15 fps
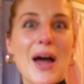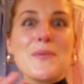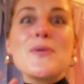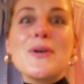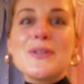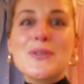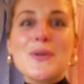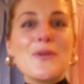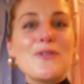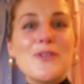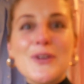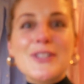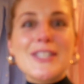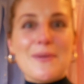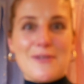I will do a
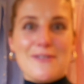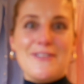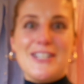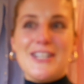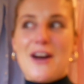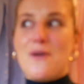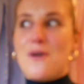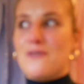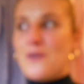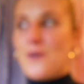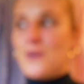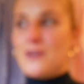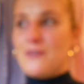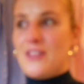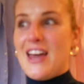full separate video of
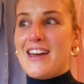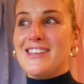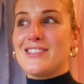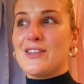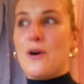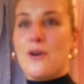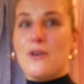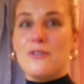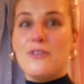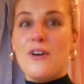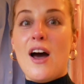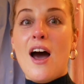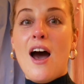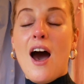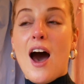all of this, of
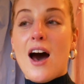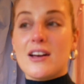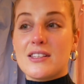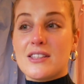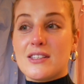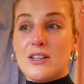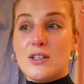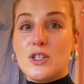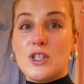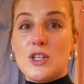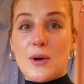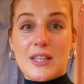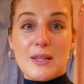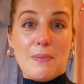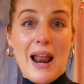us
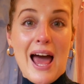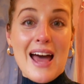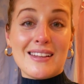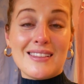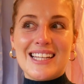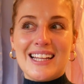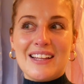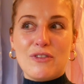doing the plan,